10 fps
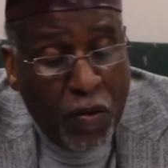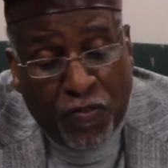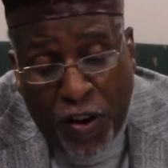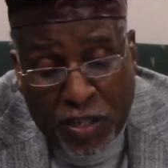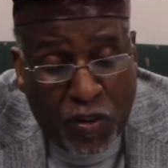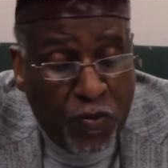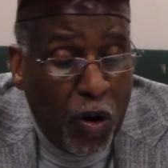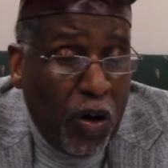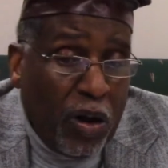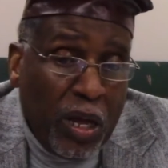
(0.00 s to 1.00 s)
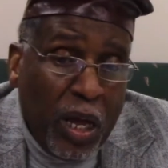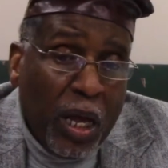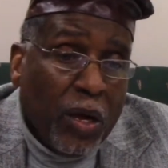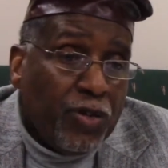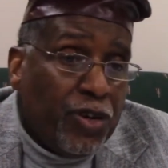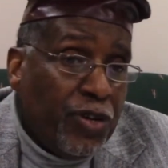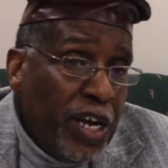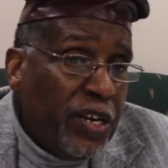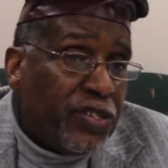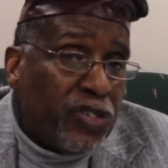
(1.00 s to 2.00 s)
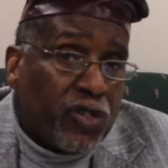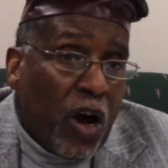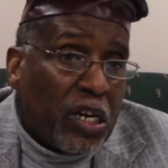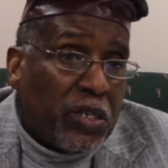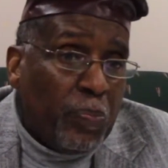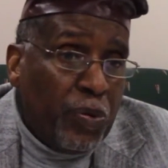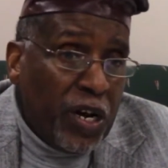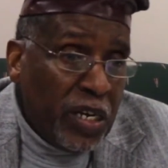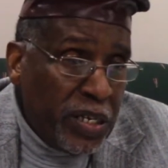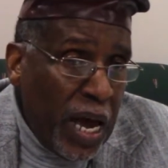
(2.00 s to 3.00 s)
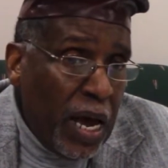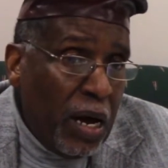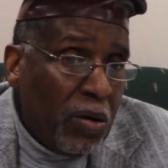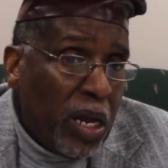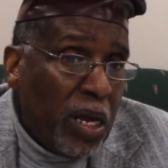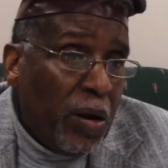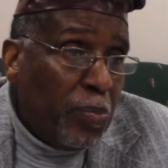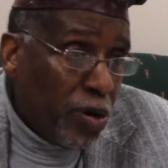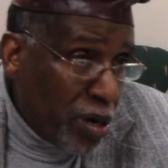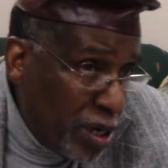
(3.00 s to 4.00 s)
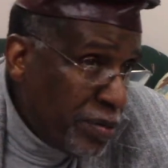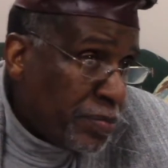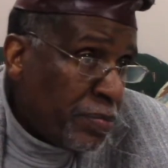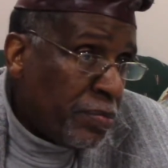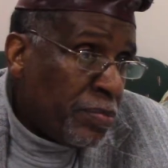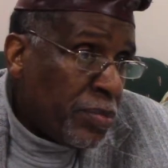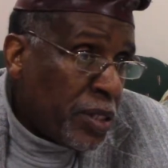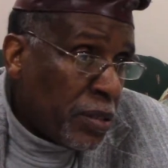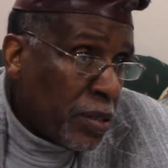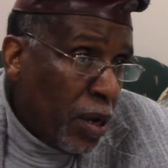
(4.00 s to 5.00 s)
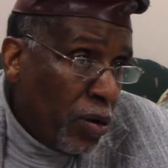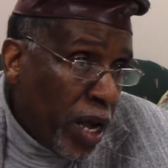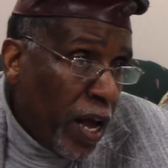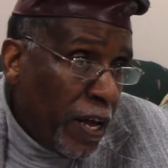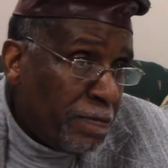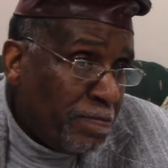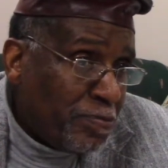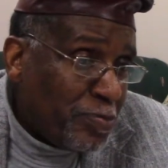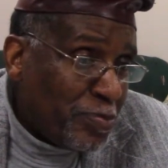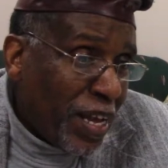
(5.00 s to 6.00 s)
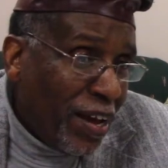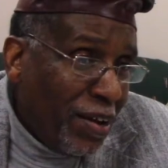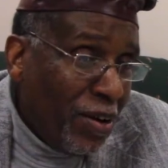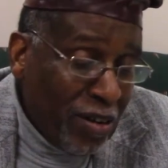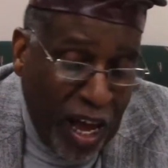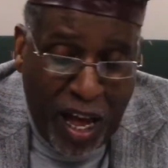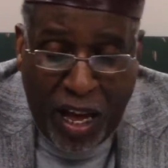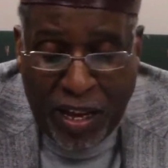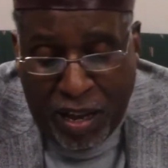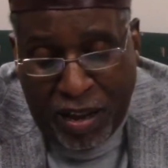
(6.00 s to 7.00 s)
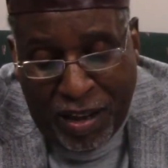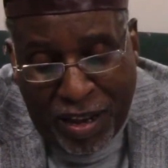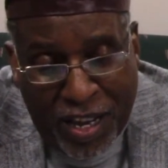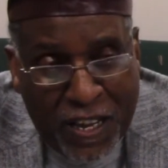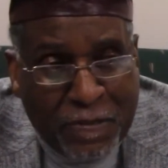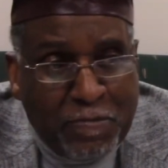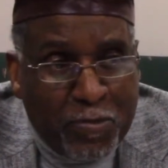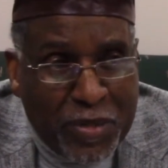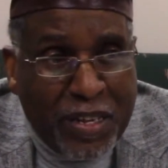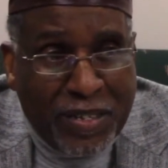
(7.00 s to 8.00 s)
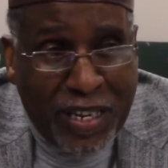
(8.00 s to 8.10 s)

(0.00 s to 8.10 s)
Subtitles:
First of all, you need to start to put it down in a book. Okay? Well, it's funny you say that because I've been writing some stories